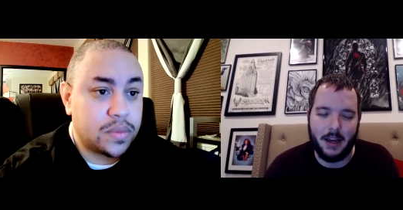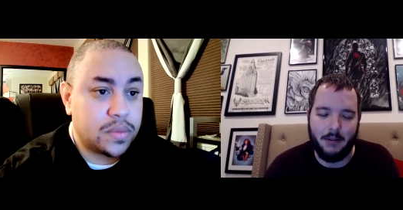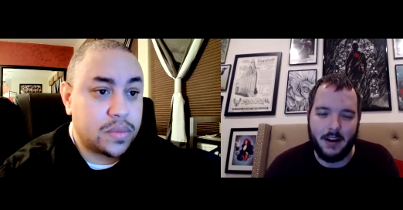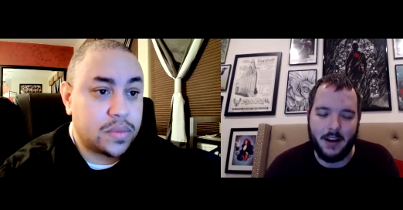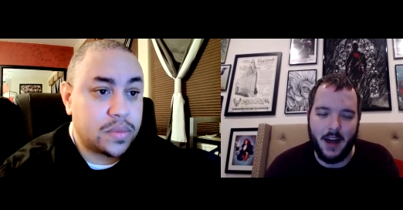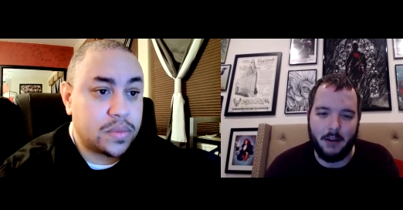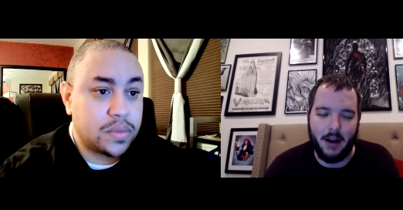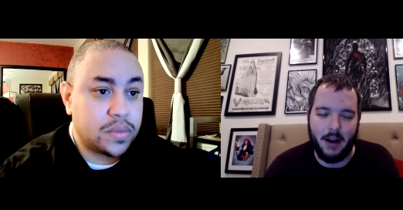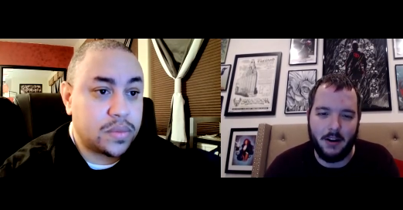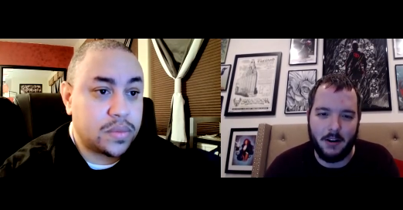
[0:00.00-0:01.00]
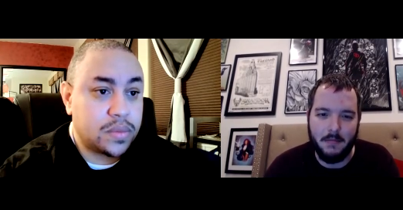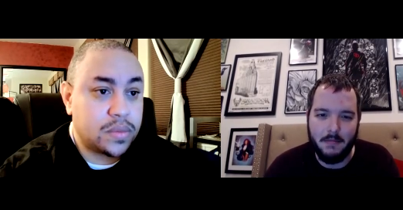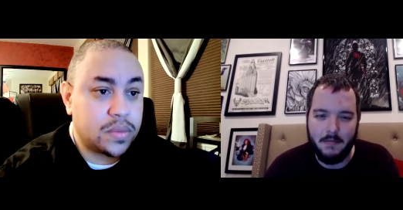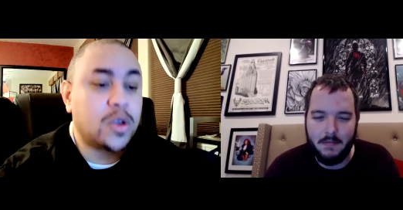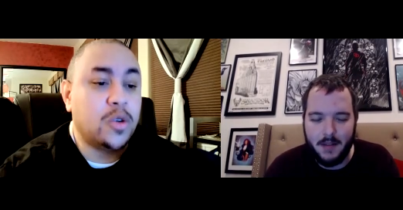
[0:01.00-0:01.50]
Speaker 1: granddaughter.
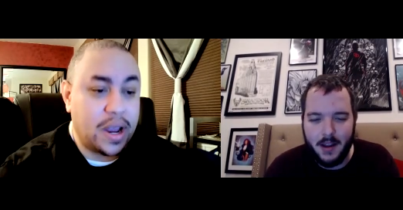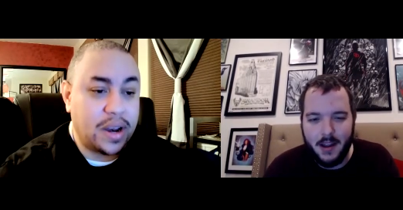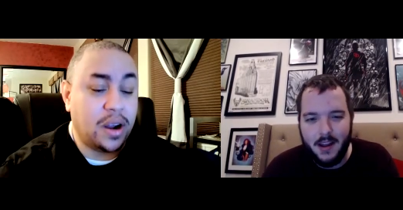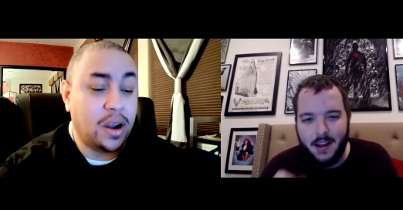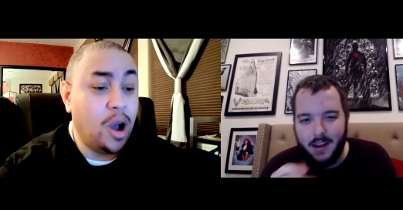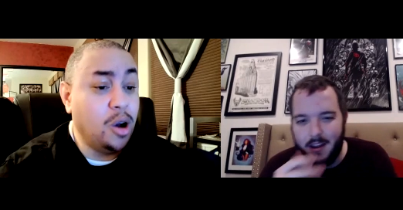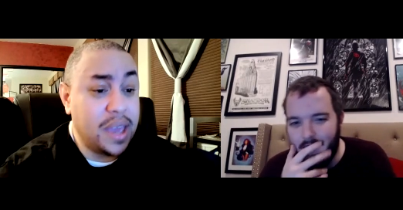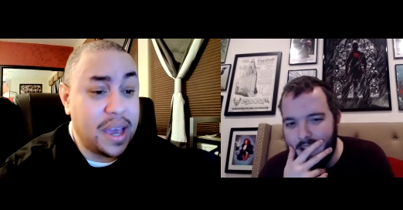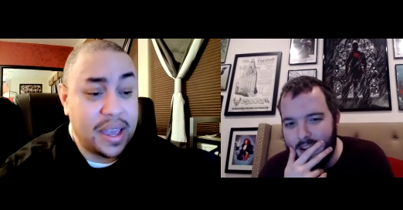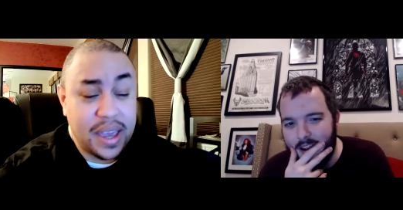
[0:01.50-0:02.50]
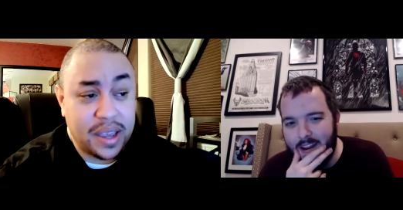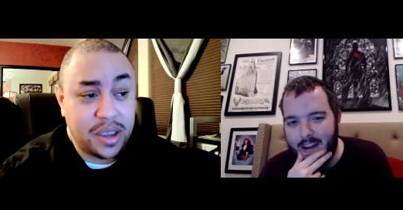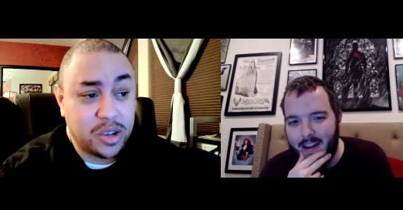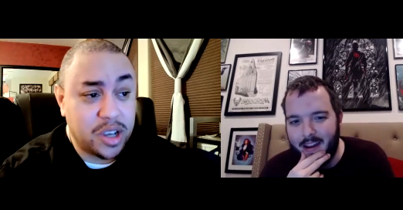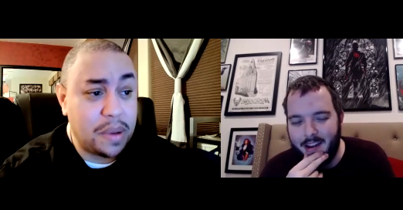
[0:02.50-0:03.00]
Granddaughter. Oh yeah.
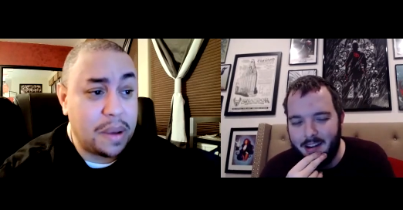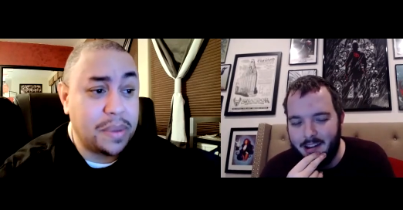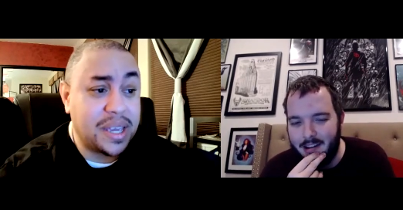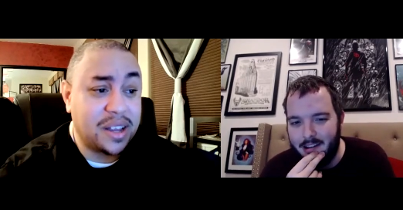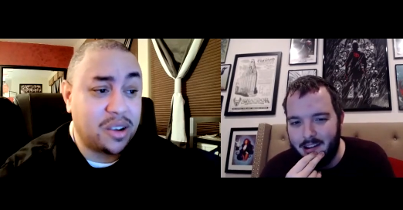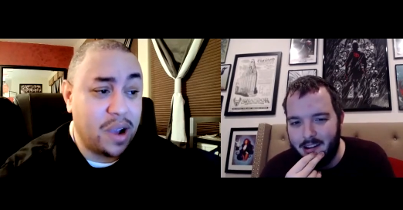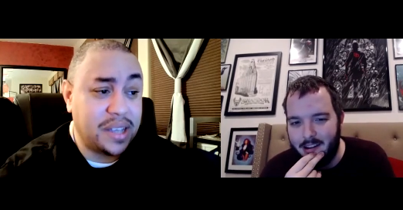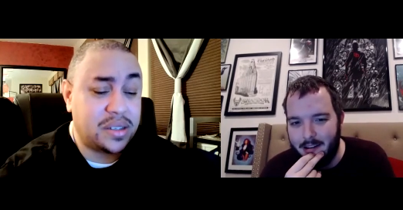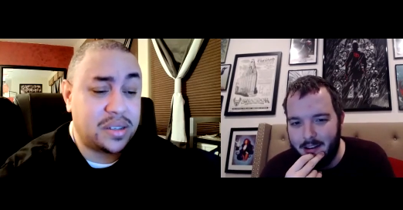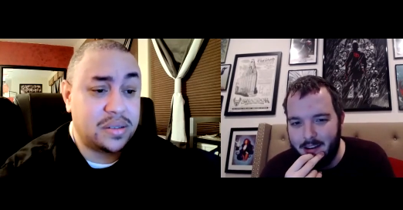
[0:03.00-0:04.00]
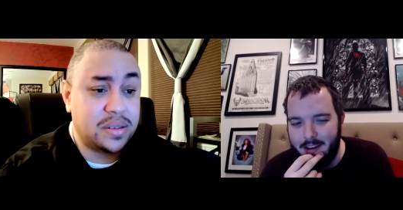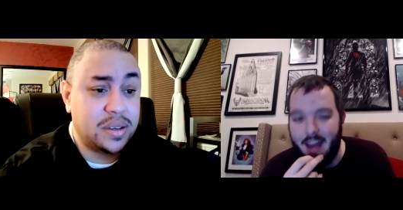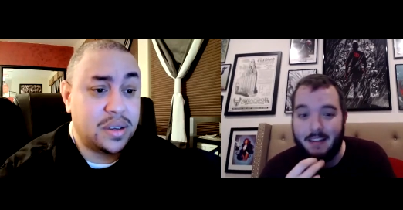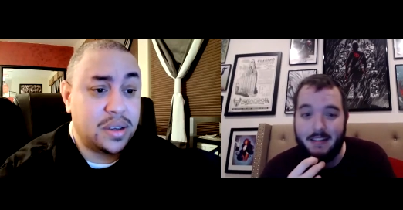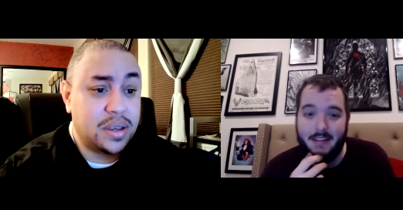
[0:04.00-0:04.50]
You're talking about McKenna Grace?
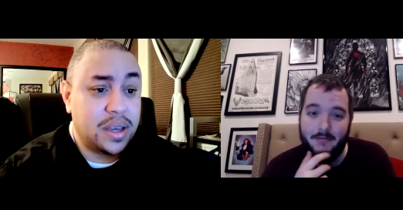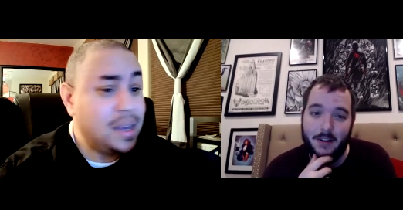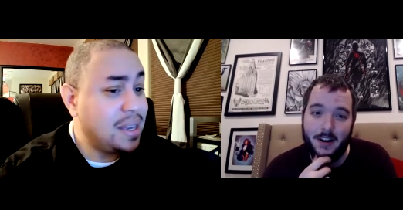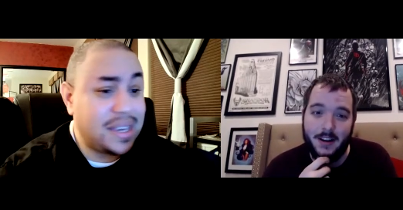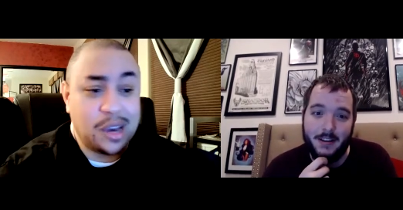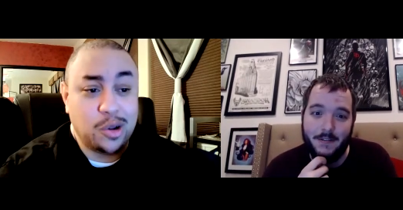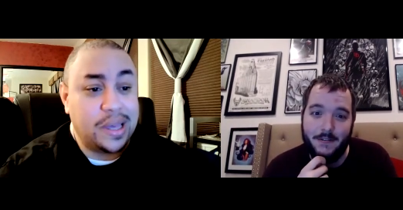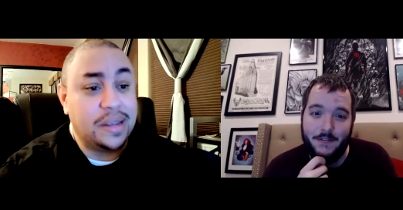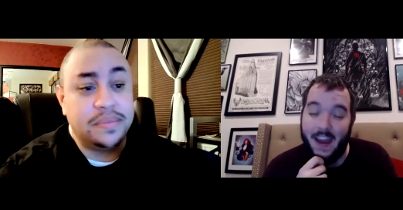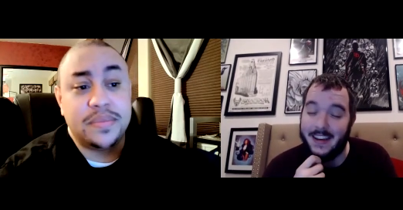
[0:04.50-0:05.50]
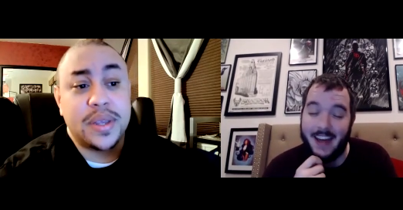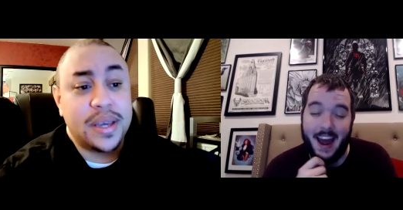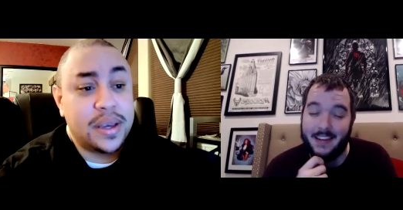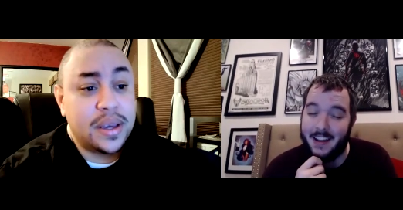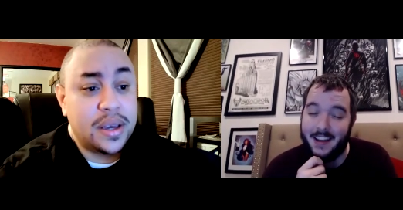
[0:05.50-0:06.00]
Speaker 2: Yes, was
Speaker 1: killed it.
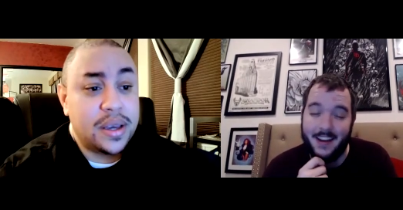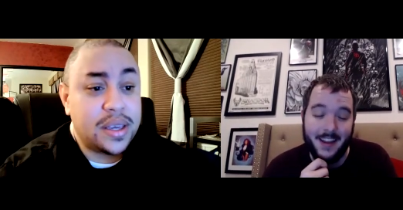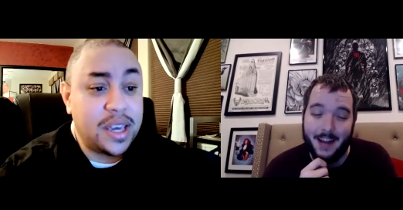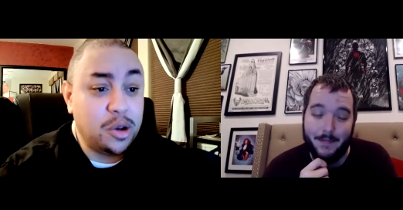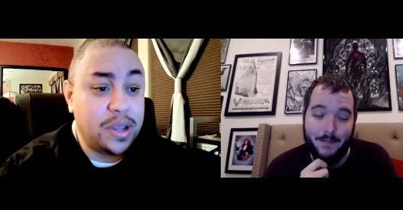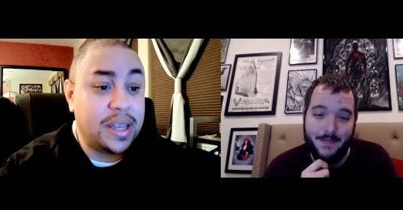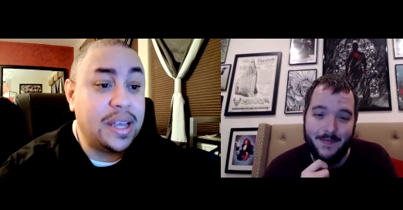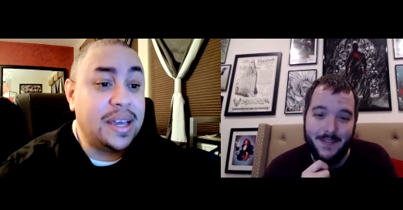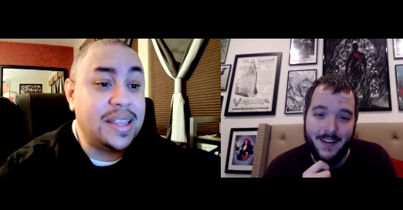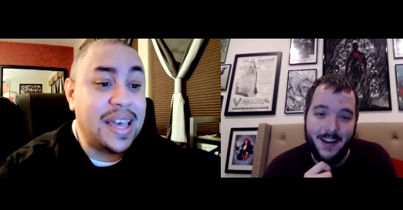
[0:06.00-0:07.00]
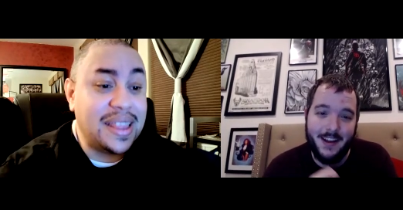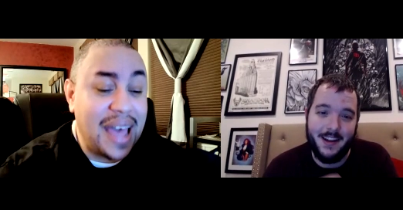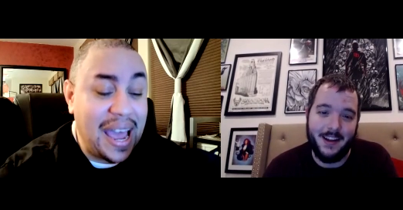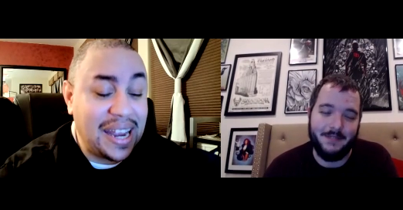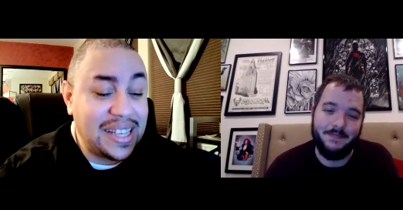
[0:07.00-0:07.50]
Fantastic. Like, killed it.
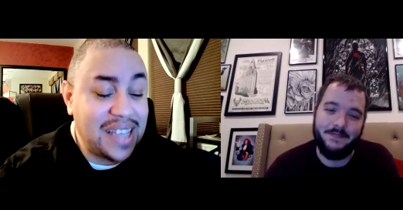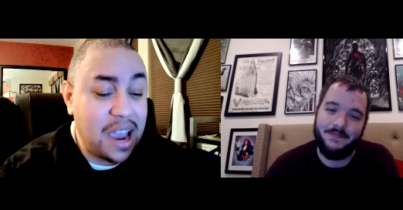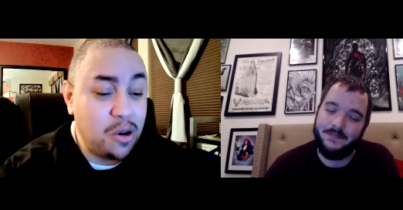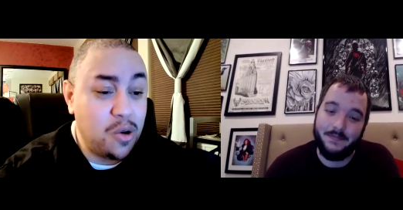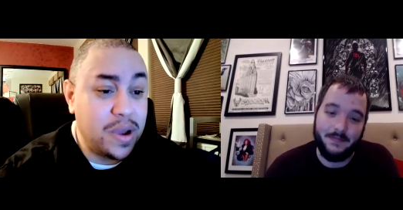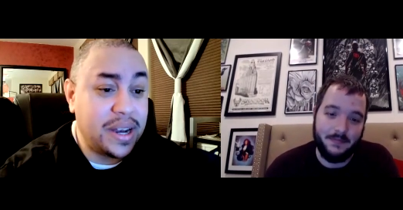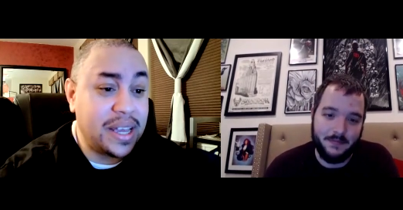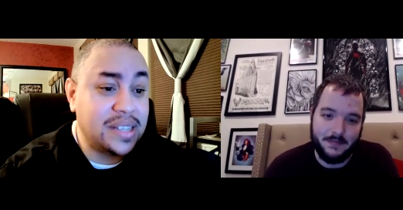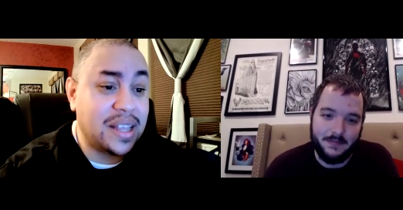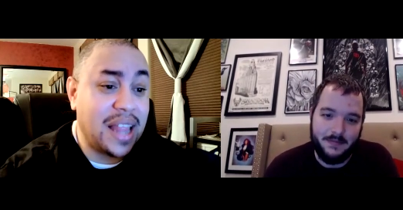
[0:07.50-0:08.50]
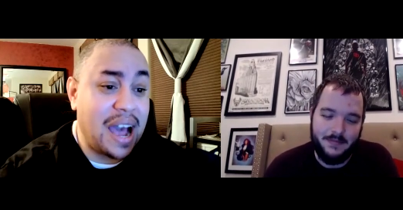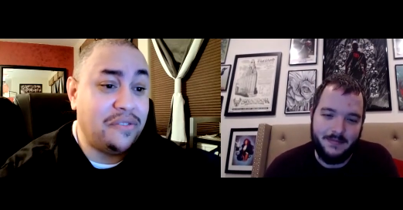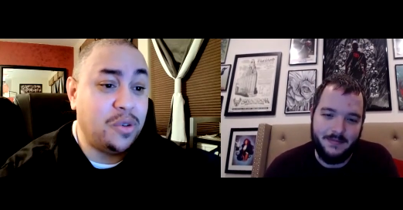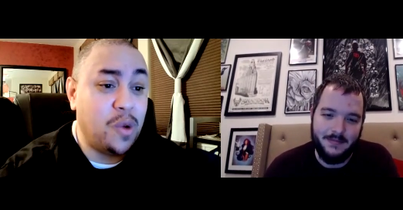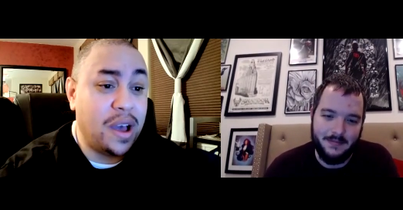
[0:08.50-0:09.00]
The 80s heroine is
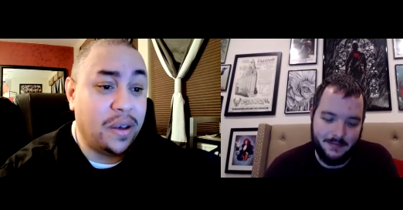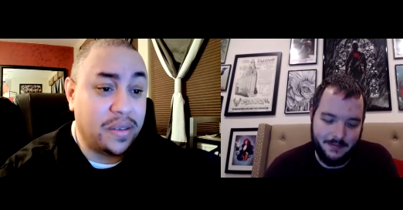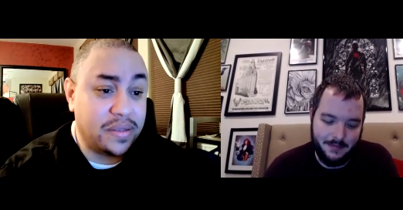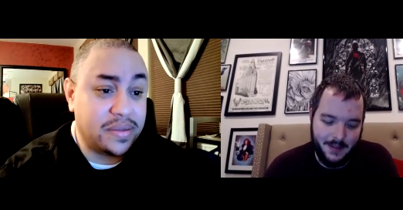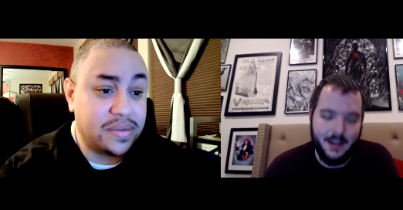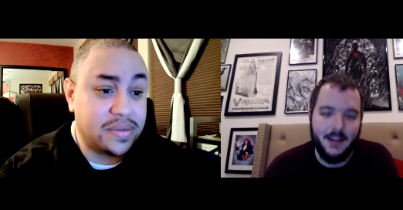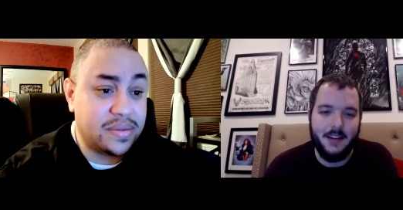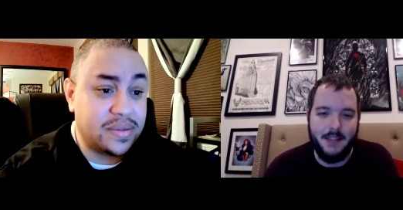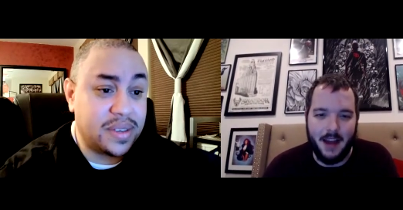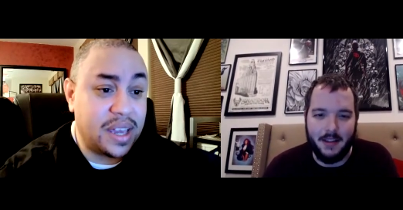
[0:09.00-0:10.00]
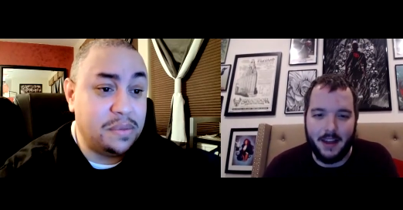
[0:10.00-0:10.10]
alive and well.
Speaker 2: Yeah,